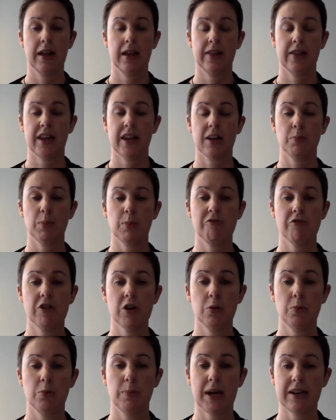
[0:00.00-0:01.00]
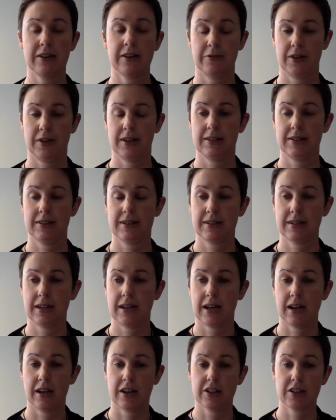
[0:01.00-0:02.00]
There can be real benefits
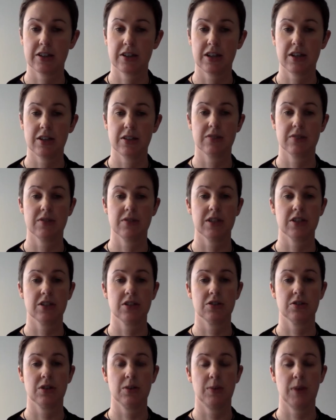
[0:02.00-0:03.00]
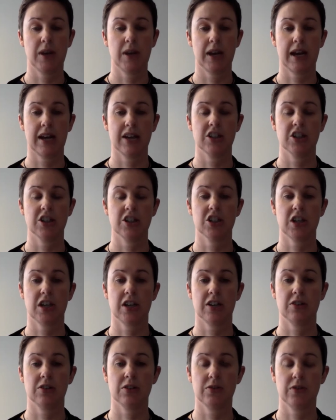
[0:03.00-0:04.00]
to the use of digital communication
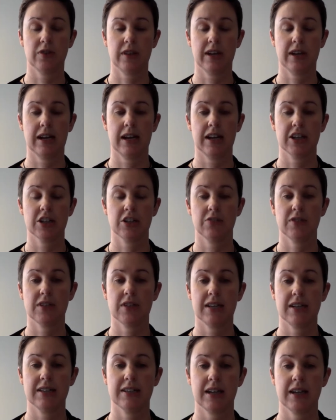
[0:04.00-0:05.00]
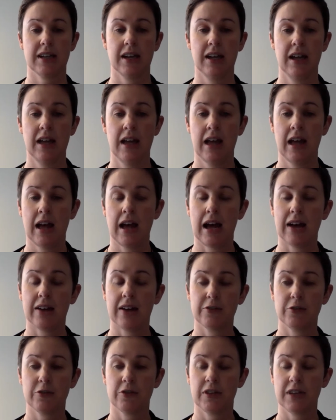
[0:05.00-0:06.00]
channels for the collection of data
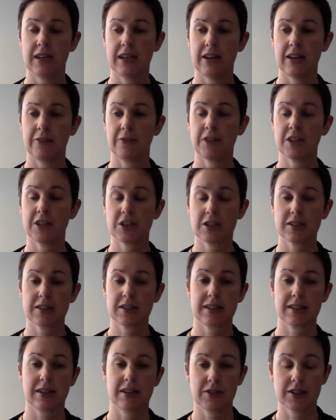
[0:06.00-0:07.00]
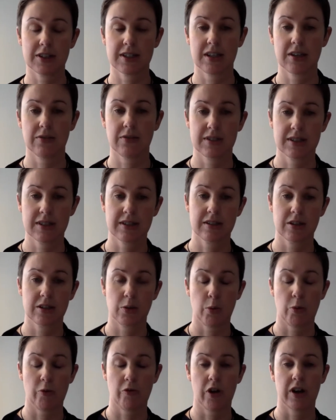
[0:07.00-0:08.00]
and for the efficiency of the services that are
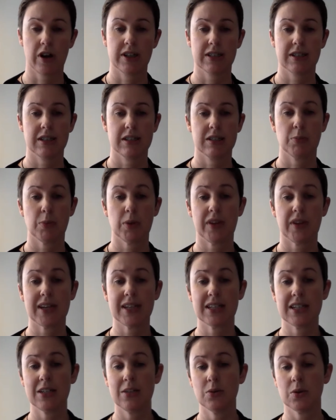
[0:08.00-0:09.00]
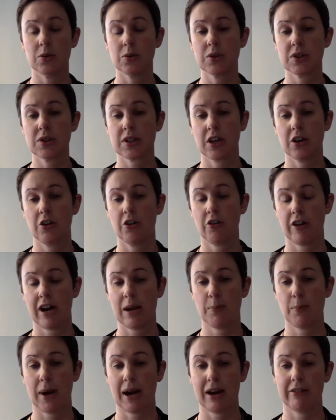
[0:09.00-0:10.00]
provided, but they do also
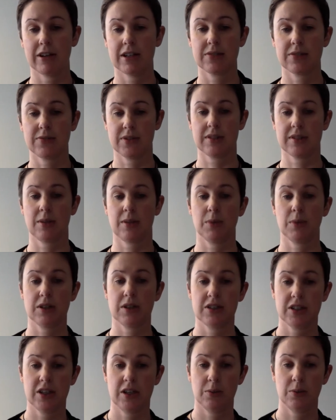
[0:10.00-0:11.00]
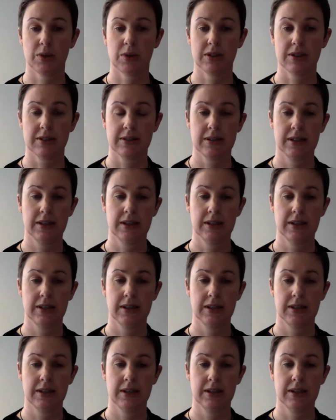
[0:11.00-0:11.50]
create barriers for some consumers.